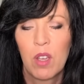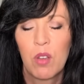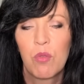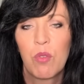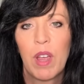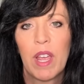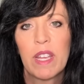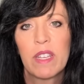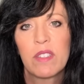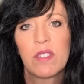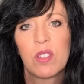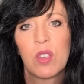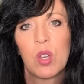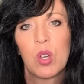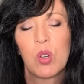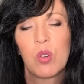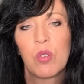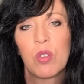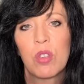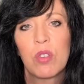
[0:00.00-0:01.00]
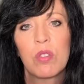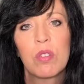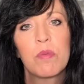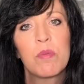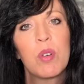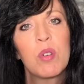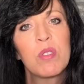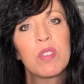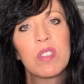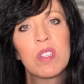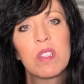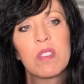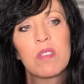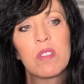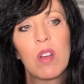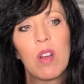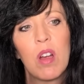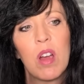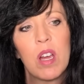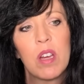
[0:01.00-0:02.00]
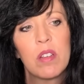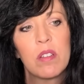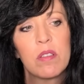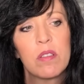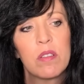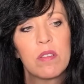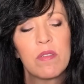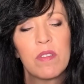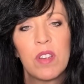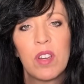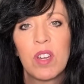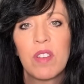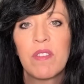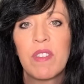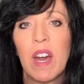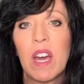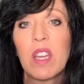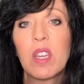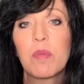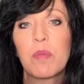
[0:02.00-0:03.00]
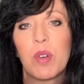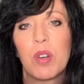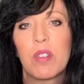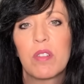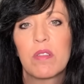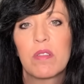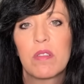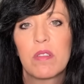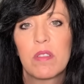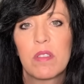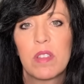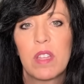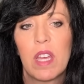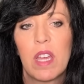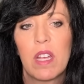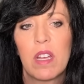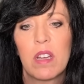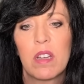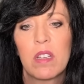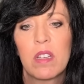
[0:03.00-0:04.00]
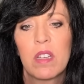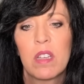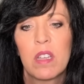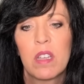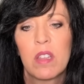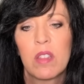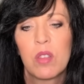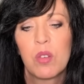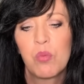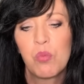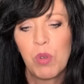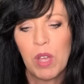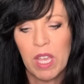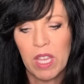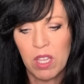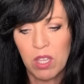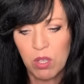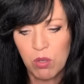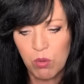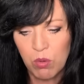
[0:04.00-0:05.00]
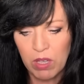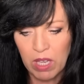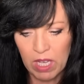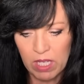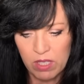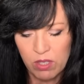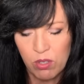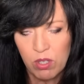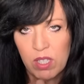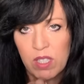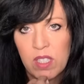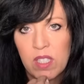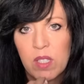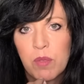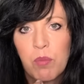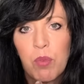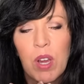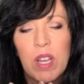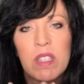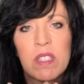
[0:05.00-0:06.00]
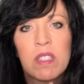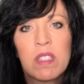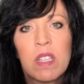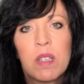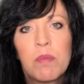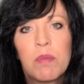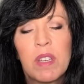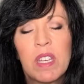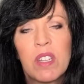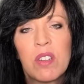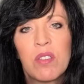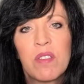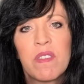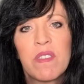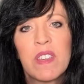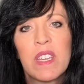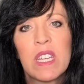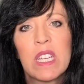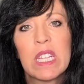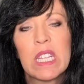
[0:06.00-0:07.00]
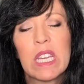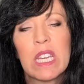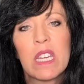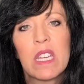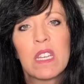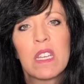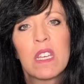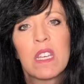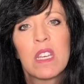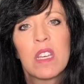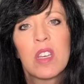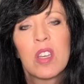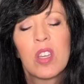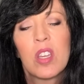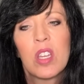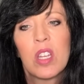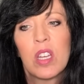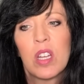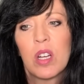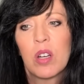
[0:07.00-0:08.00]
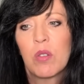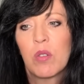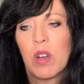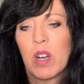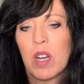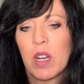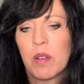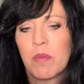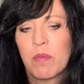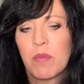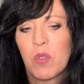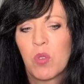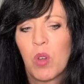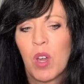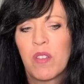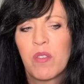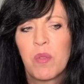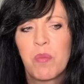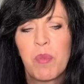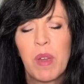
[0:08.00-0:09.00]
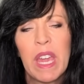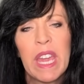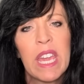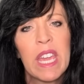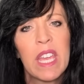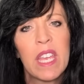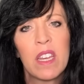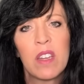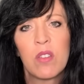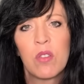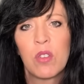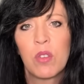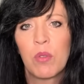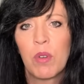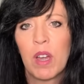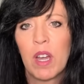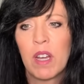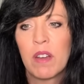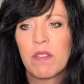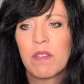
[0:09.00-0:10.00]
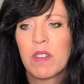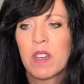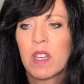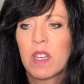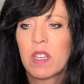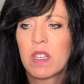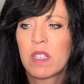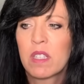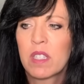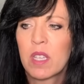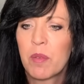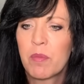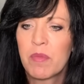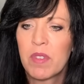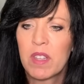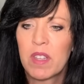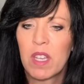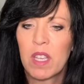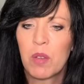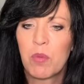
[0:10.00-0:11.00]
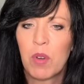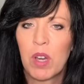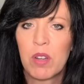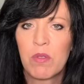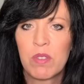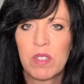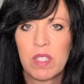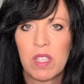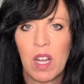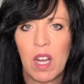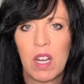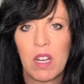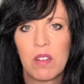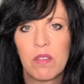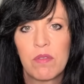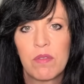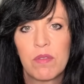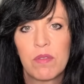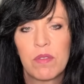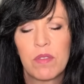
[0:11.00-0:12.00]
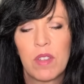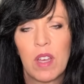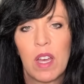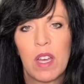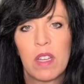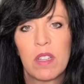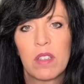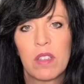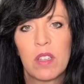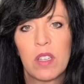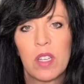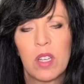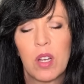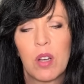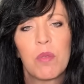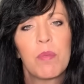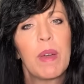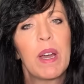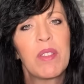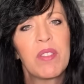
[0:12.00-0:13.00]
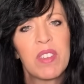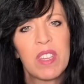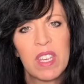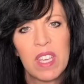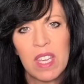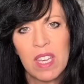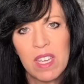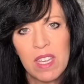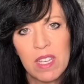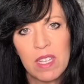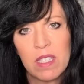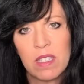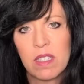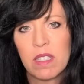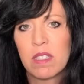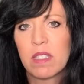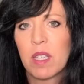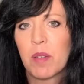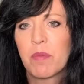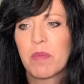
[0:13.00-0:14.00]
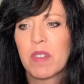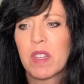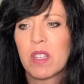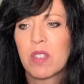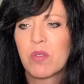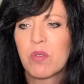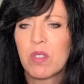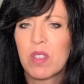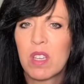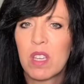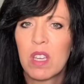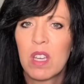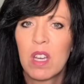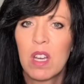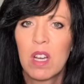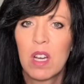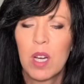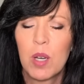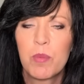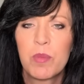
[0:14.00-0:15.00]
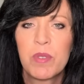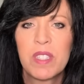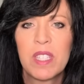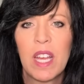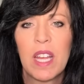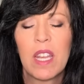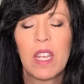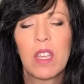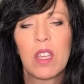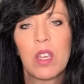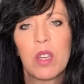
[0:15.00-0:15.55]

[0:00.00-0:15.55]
right? So your emotions are very valuable. They're the way you get to express some inner feeling. You know, um, you have a pain or you have something that you want to resolve that, you know, about the kids and something that's really upsetting